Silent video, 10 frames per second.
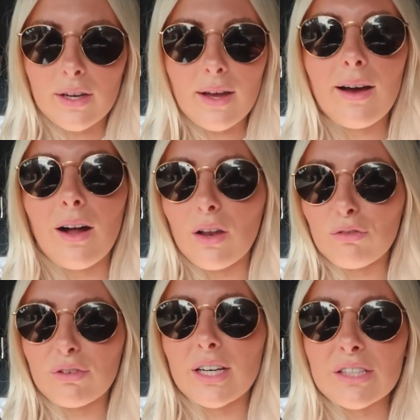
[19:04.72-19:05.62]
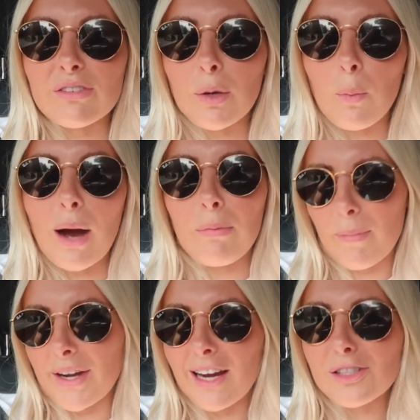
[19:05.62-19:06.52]
a curl really, really well, but
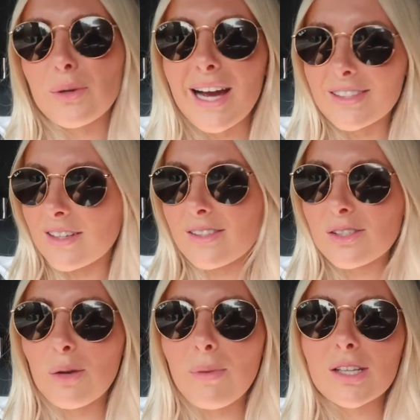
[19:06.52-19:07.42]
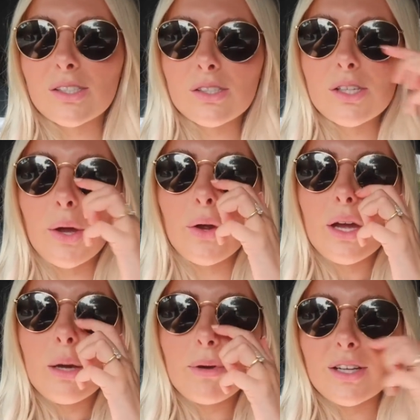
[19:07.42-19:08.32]
my natural hair doesn't so much. And so
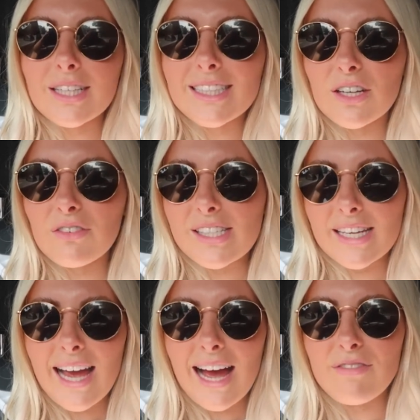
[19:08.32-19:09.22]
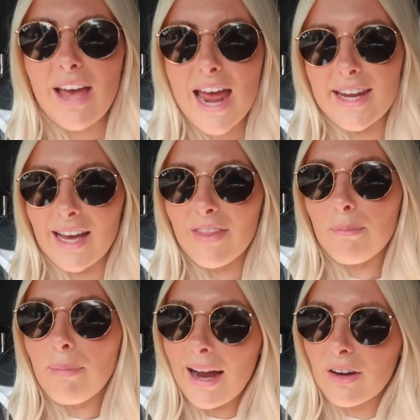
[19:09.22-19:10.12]
because I didn't originally have any at
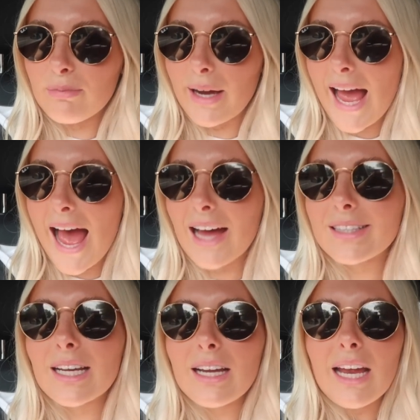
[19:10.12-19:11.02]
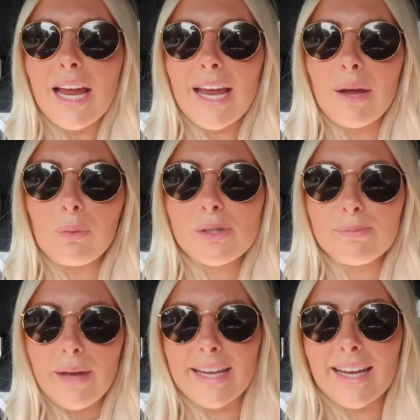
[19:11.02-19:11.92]
the back of my head, it was
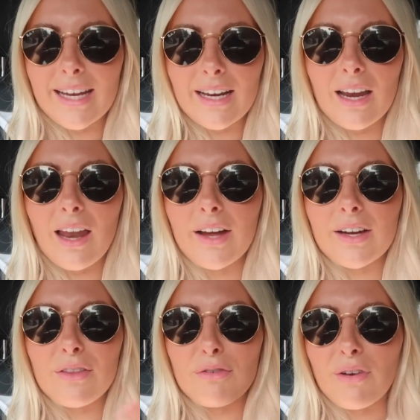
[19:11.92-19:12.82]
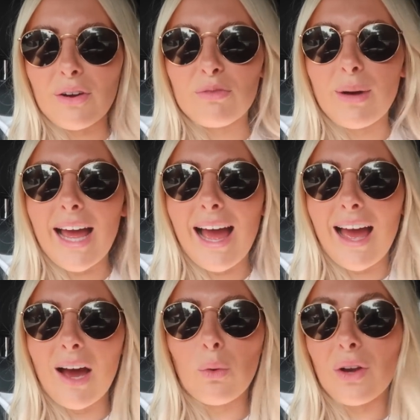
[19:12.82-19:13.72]
making like the front of my
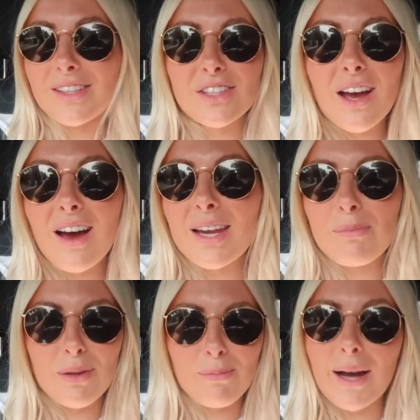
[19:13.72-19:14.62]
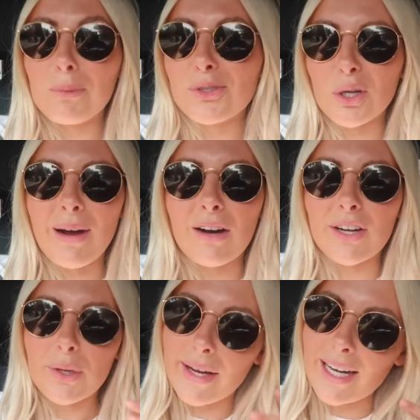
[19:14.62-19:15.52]
hair all nice and curly, but the back would drop out
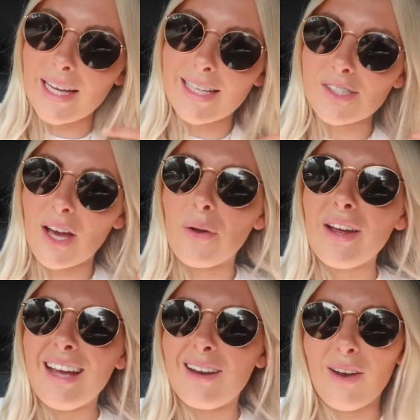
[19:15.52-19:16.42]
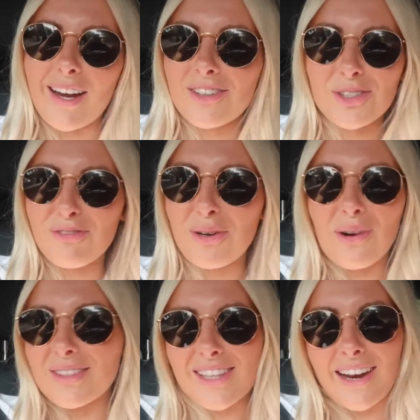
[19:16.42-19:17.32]
really quickly, so it looked like I'd just
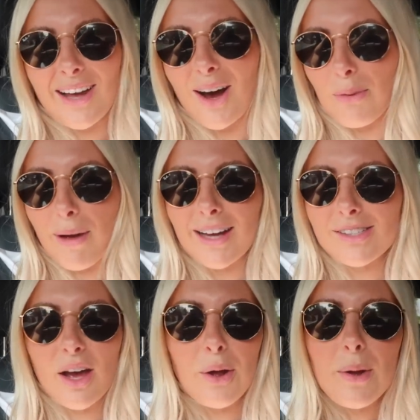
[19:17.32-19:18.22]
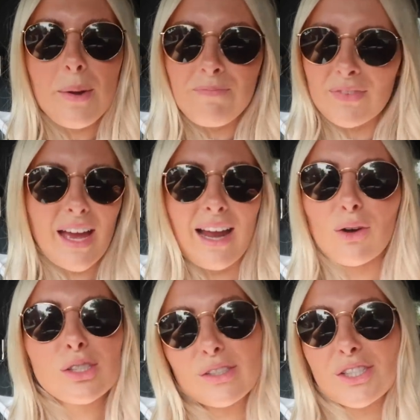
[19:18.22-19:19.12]
forgotten to like curl the back. So yeah,
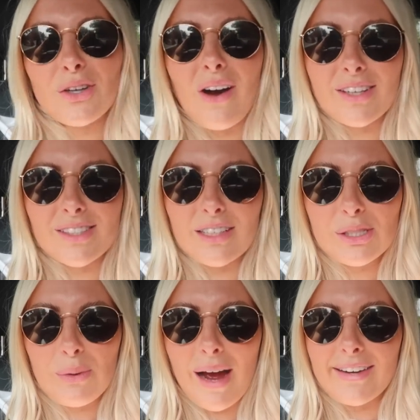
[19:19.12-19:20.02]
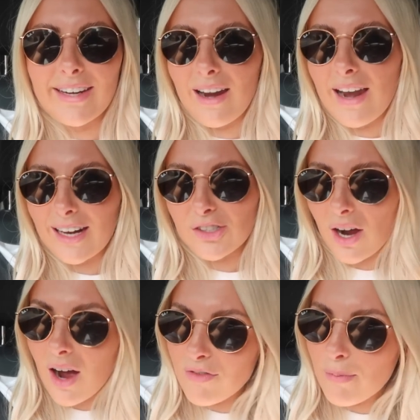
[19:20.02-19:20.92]
long story short, I decided to add in an extra
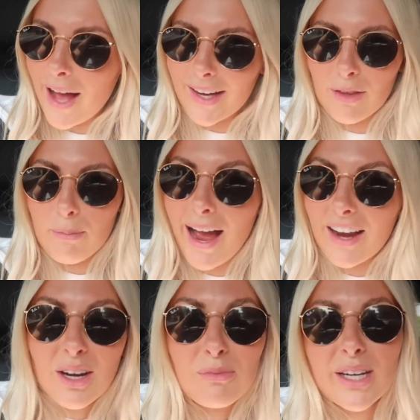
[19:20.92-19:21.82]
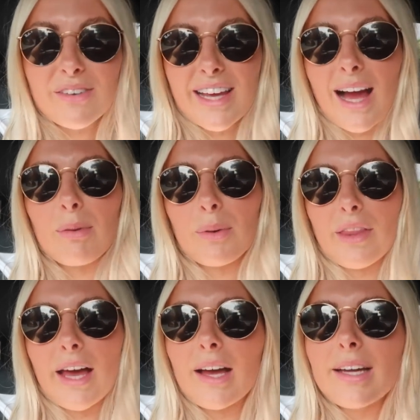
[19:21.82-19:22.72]
half a pack at the back, and I'm really, really happy
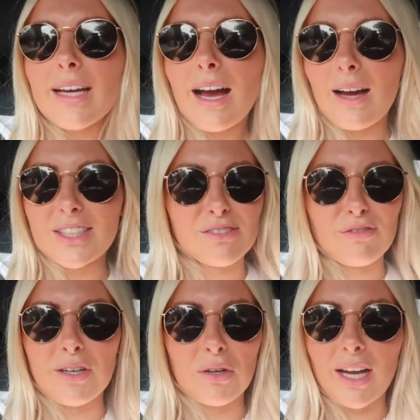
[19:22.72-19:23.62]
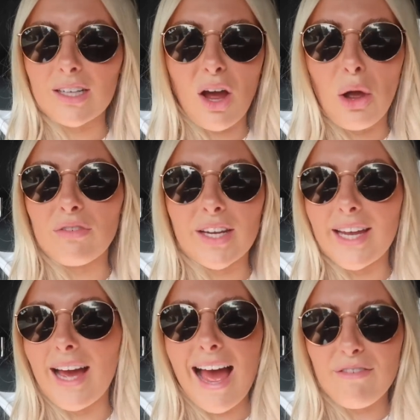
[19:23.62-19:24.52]
with it. It doesn't feel like
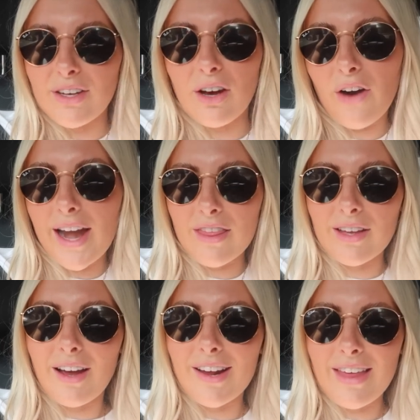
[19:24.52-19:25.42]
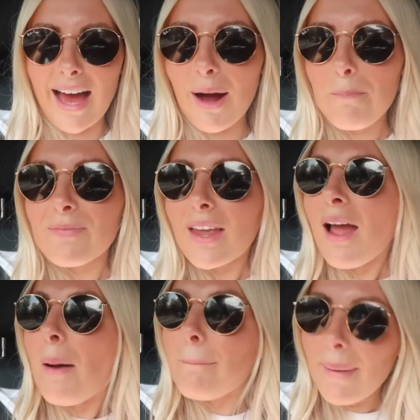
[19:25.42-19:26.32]
overly heavier or anything like that.
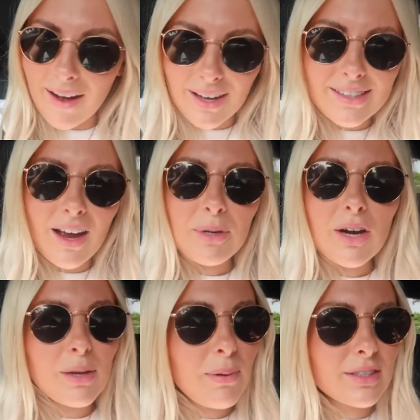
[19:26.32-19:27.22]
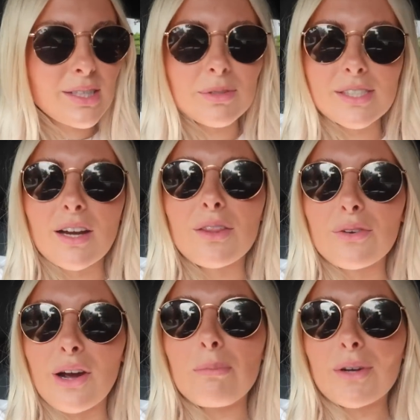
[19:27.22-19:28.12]
But I'm currently parked up on the side of the
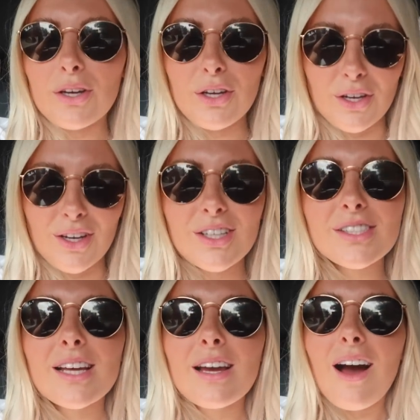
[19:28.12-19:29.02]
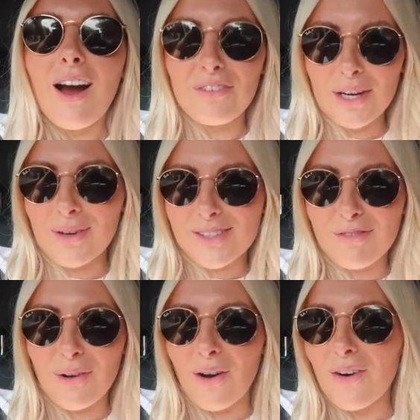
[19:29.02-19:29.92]
road because I really wanted to
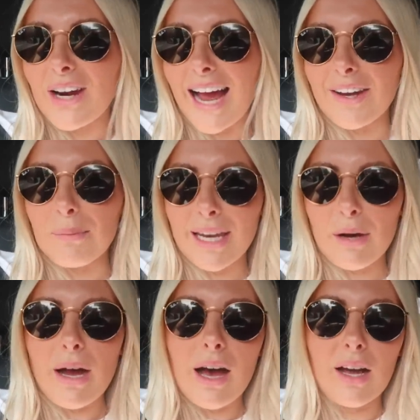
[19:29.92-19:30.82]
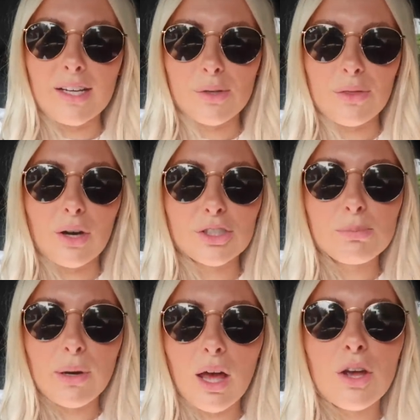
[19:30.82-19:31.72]
vlog, and I'm a little bit early, so I thought I'll
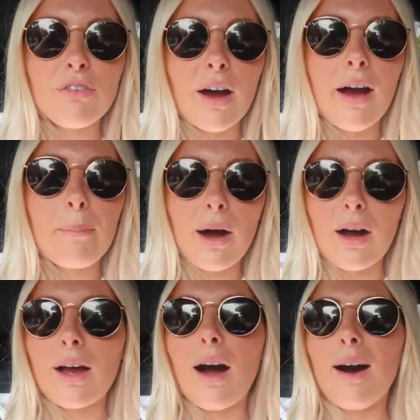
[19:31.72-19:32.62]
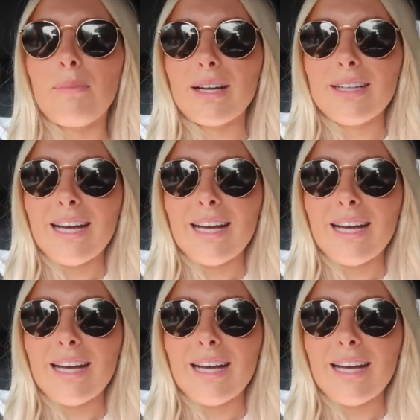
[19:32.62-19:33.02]
just pull over, park up,